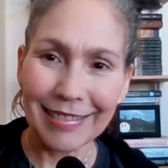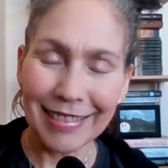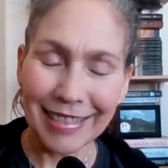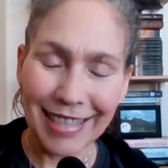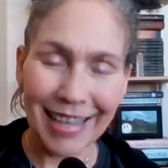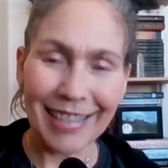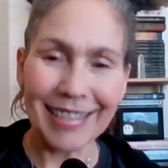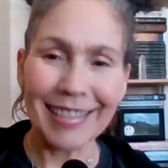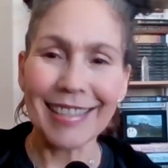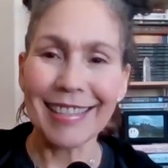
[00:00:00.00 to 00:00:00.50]

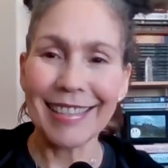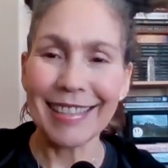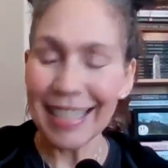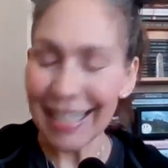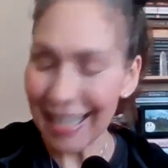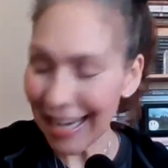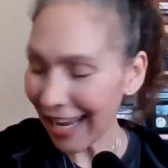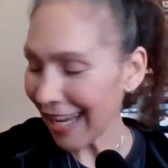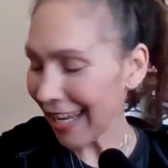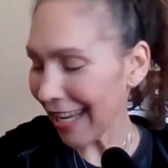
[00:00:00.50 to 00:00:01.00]
Yes,
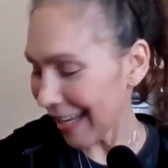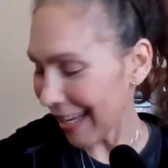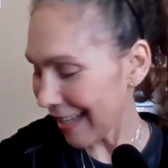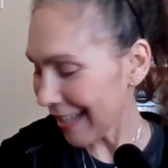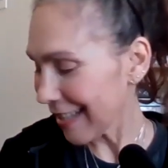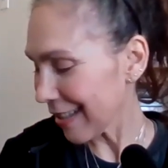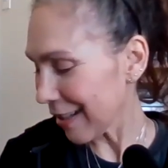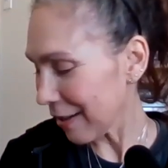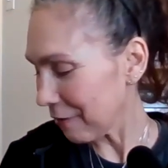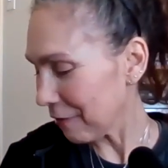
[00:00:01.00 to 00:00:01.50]
today
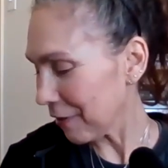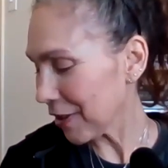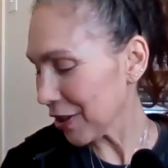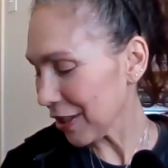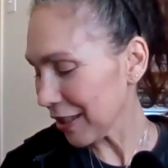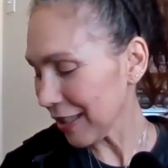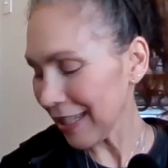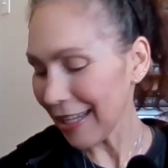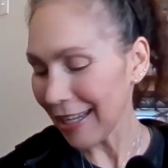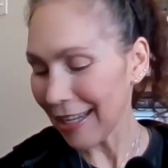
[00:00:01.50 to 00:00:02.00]
is
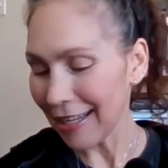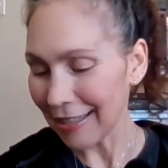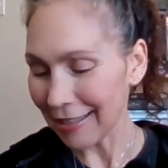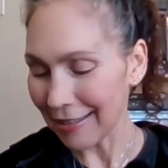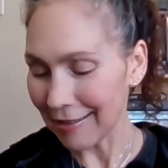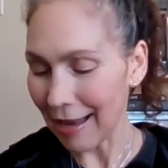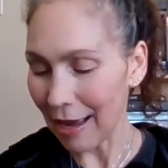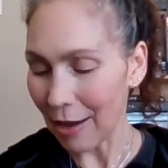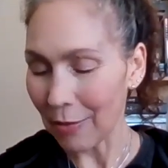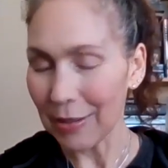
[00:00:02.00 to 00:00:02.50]
officially
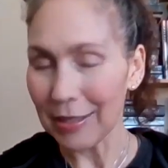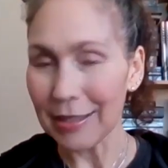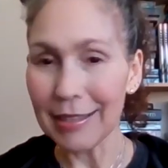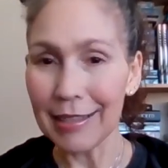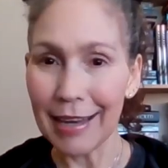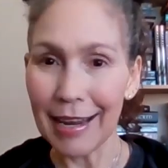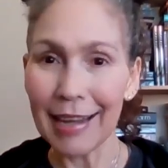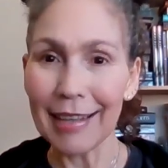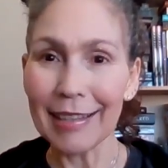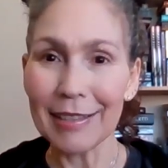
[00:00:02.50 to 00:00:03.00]
Samhain.
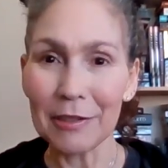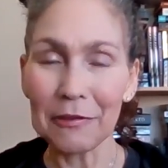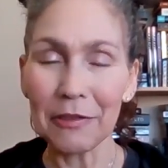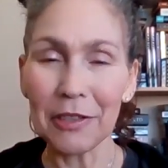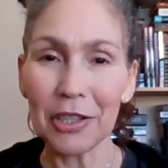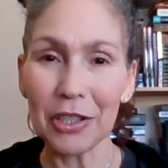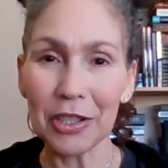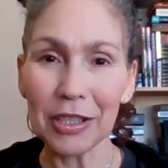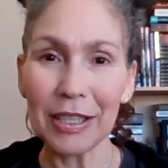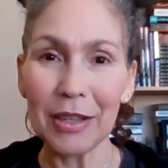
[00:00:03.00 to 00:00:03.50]
Today is
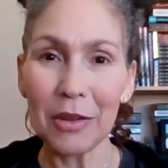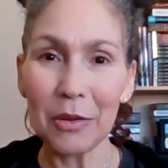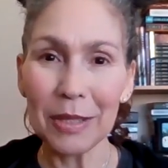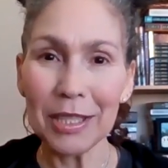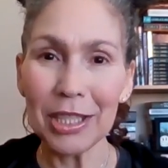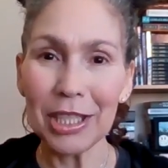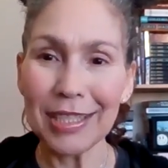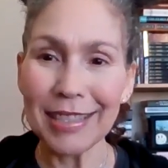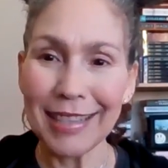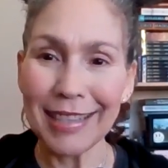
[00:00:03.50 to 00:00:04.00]
officially the
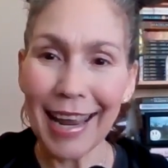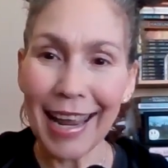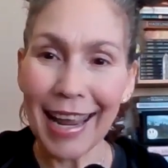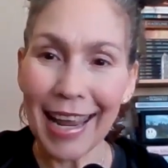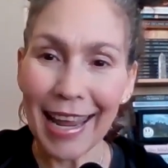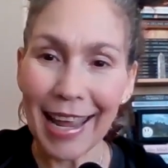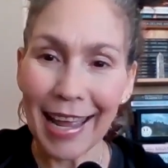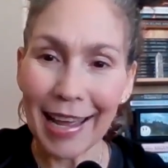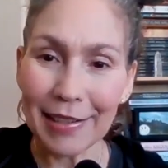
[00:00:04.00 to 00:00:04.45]
Witch's Day.